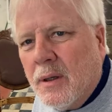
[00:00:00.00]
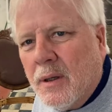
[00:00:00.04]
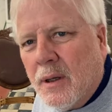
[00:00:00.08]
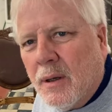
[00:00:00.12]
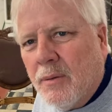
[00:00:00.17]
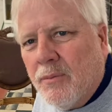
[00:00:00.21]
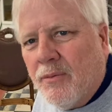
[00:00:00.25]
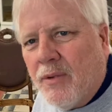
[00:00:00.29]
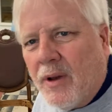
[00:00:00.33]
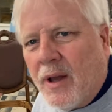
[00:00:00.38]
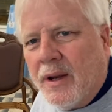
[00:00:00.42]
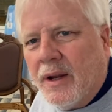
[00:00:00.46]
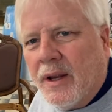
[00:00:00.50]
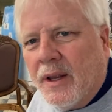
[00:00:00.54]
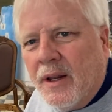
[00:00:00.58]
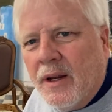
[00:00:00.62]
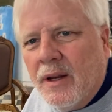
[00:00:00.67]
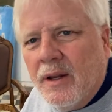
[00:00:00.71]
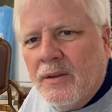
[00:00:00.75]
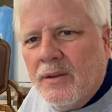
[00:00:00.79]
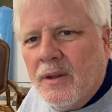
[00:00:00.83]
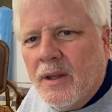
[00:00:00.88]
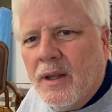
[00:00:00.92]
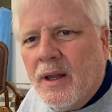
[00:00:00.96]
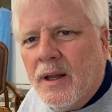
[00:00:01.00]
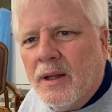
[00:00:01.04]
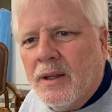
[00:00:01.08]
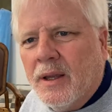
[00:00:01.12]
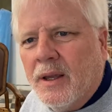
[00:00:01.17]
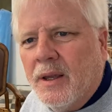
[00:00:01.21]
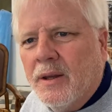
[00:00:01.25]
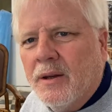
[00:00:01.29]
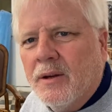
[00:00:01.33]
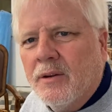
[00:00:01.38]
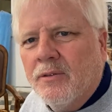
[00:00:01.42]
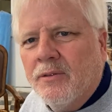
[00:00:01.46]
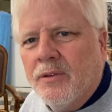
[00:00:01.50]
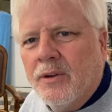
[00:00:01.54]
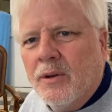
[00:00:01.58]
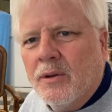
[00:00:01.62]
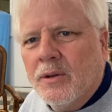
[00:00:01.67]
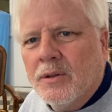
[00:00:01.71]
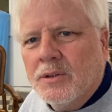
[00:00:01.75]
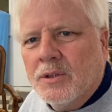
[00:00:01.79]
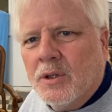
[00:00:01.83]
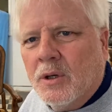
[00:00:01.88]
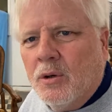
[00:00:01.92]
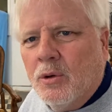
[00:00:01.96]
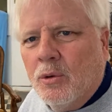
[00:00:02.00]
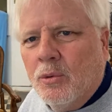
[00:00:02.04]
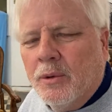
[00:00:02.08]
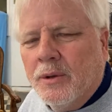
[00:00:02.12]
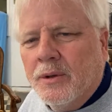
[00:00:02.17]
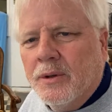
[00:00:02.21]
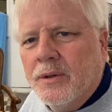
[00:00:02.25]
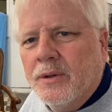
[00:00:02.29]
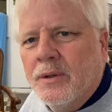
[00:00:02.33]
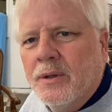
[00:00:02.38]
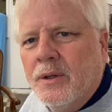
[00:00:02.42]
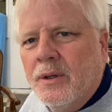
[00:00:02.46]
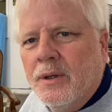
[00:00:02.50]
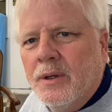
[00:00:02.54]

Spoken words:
I'm finding anything I can to fill this hole with